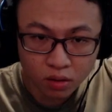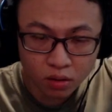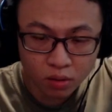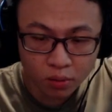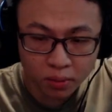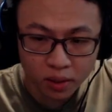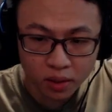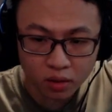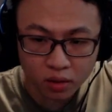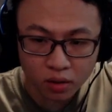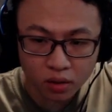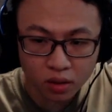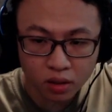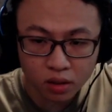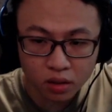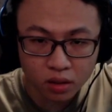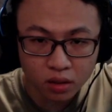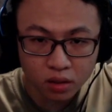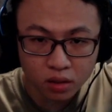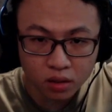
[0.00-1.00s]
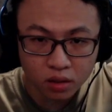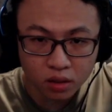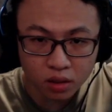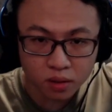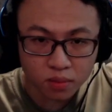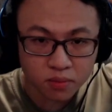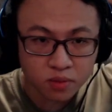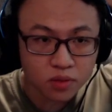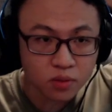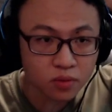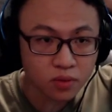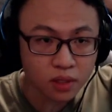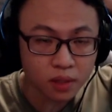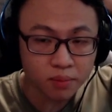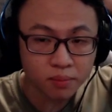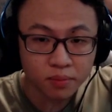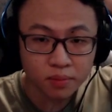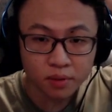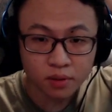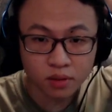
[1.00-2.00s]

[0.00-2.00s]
Oh my god. I'm so dumb.